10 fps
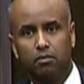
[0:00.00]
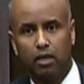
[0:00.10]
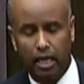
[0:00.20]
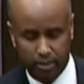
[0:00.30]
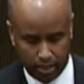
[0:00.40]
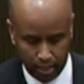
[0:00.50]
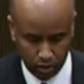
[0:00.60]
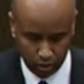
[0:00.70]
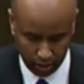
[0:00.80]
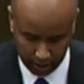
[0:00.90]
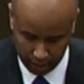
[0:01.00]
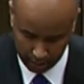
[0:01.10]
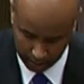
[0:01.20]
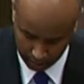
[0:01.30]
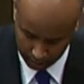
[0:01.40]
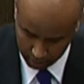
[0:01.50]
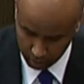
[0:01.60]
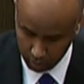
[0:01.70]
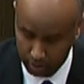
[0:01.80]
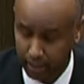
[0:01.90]
as a country, take
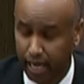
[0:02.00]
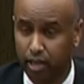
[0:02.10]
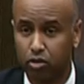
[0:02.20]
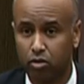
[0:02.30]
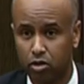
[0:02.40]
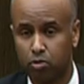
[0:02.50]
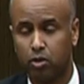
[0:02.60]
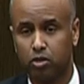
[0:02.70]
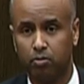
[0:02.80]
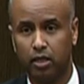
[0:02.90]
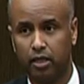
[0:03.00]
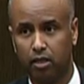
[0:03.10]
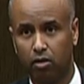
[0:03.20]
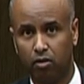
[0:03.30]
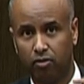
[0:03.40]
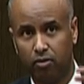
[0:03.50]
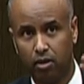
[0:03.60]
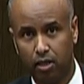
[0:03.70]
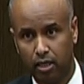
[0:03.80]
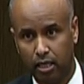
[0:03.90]
in the extra responsibility of
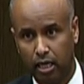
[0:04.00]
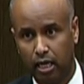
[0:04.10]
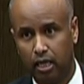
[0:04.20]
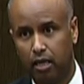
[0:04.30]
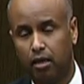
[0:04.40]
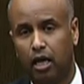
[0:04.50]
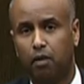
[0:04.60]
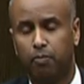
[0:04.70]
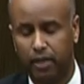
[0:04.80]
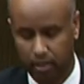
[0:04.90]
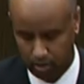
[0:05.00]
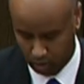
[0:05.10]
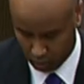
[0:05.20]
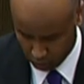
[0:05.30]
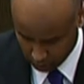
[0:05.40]
helping those